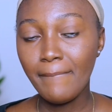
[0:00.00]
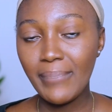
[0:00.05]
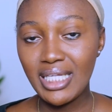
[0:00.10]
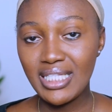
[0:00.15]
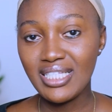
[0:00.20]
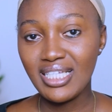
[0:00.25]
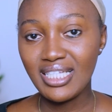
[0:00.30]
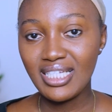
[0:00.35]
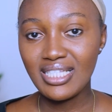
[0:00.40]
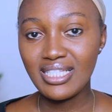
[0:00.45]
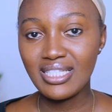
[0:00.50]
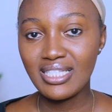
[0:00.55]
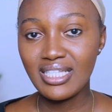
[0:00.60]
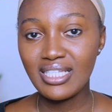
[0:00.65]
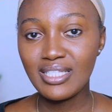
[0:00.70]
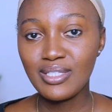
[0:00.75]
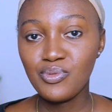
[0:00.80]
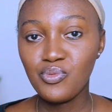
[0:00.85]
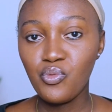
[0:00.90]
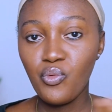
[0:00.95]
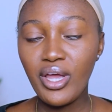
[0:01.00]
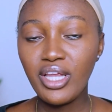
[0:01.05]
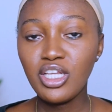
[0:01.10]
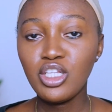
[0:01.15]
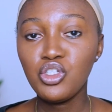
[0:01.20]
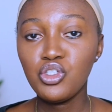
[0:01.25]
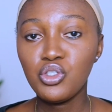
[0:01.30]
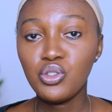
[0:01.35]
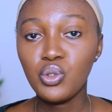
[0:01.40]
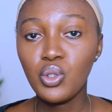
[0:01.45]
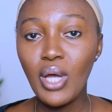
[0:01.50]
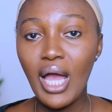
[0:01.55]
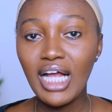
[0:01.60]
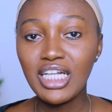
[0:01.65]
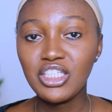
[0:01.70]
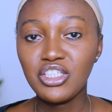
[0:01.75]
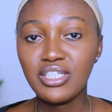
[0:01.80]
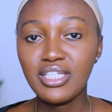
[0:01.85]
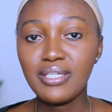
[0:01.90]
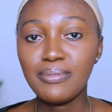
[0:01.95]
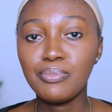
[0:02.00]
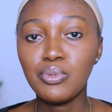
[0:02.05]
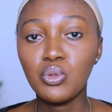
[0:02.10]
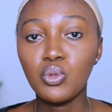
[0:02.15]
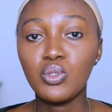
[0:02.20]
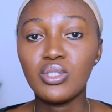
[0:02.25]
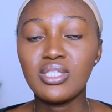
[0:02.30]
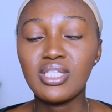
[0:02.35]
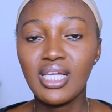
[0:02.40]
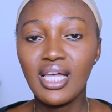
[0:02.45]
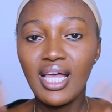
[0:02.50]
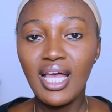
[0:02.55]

method is when you actually put